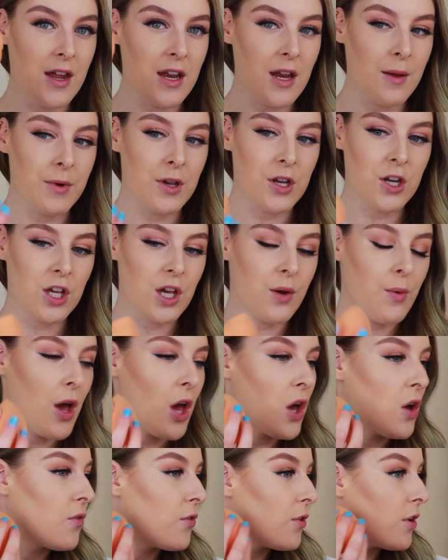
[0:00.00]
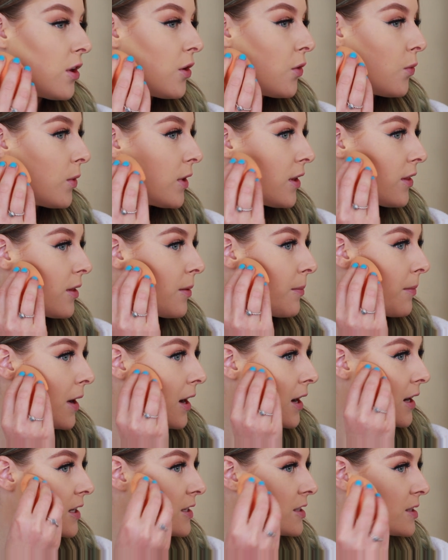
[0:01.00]
Then I'm going to go over with
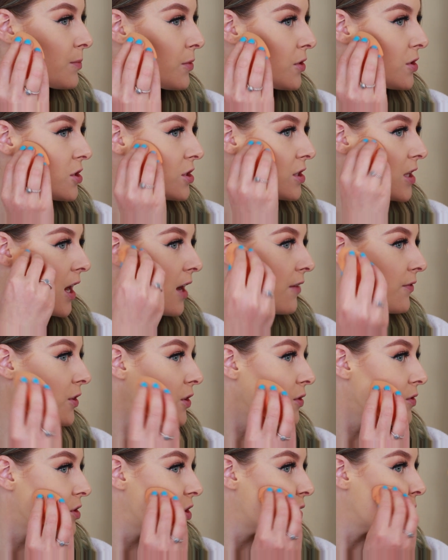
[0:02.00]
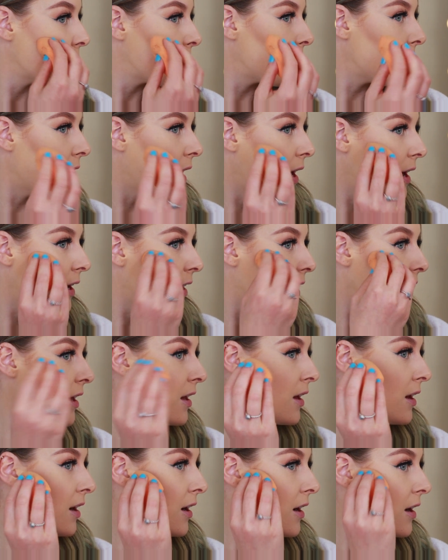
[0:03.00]
my sponge that I've used to apply
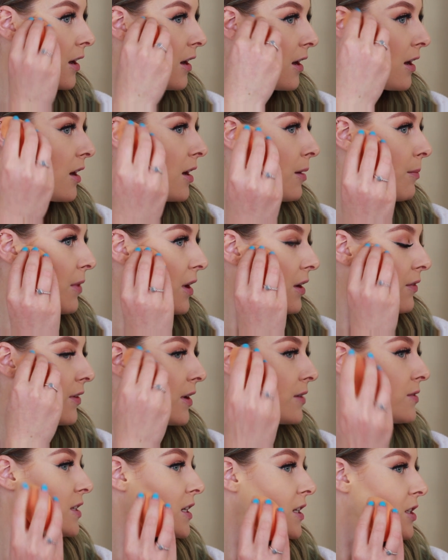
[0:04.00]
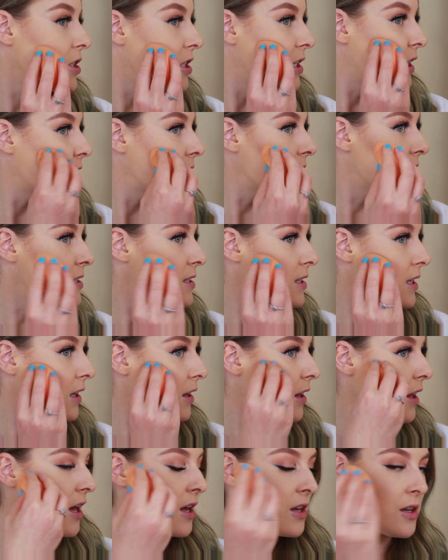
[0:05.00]
my foundation and
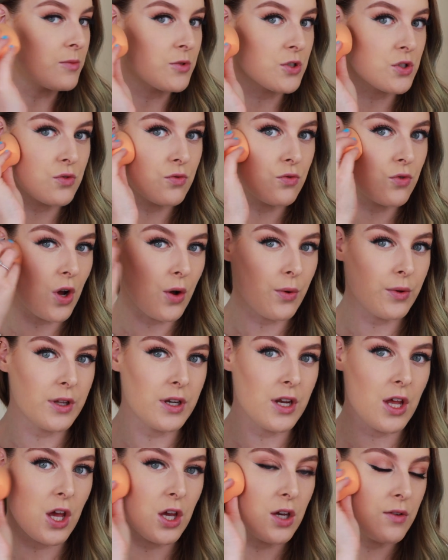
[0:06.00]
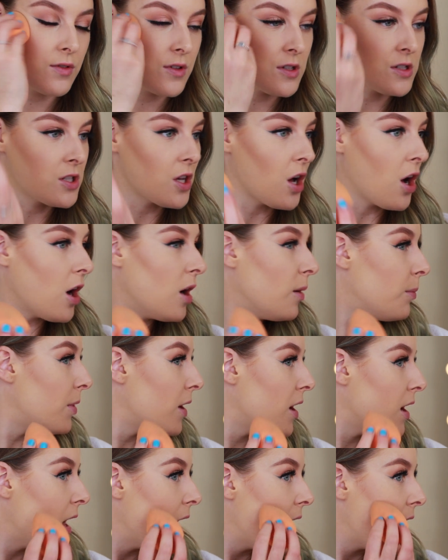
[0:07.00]
concealer, and I'm just rolling it over the top.
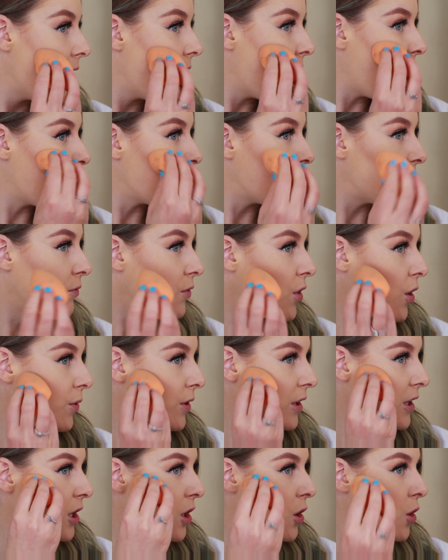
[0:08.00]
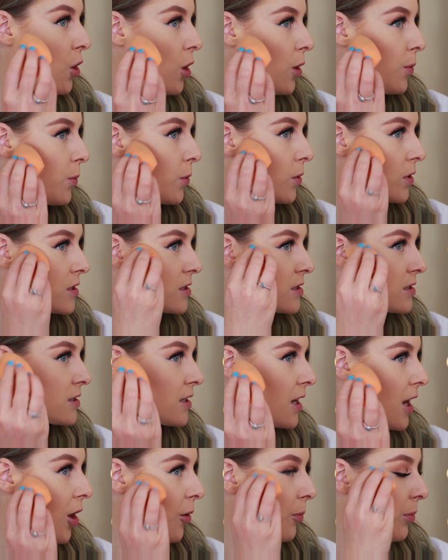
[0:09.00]
And I'm rolling it upwards
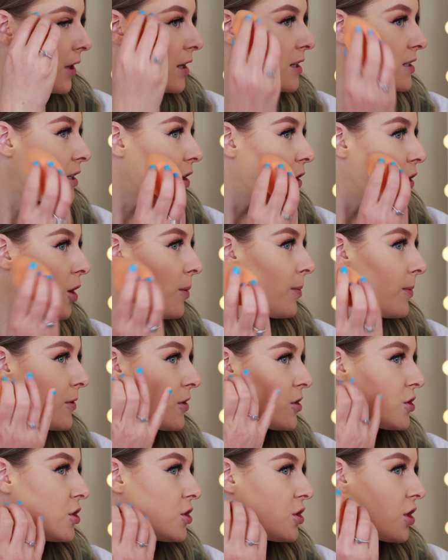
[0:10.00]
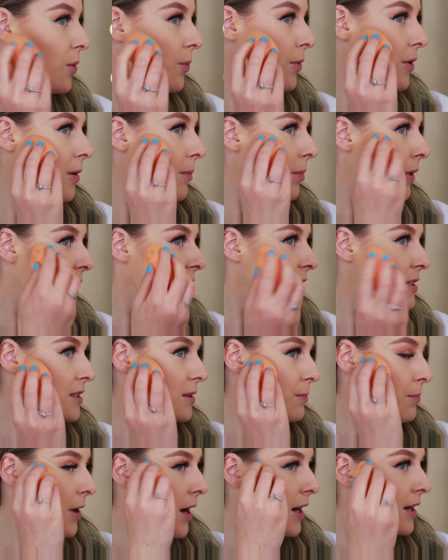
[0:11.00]
to help blend it up because you don't want to
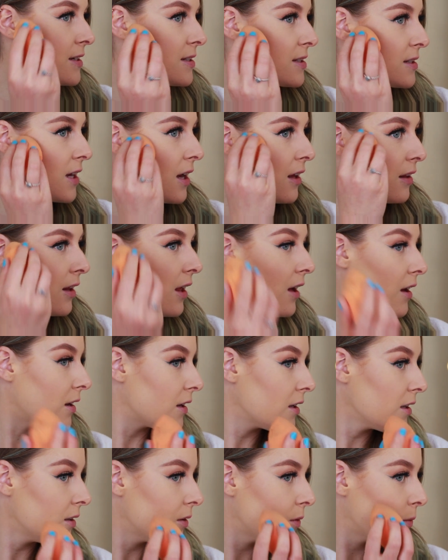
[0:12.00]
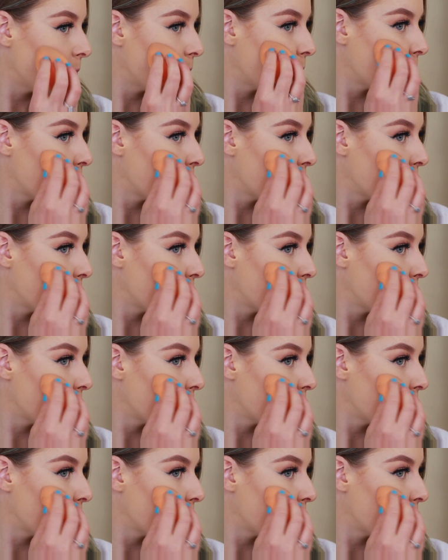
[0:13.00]
blend past that line.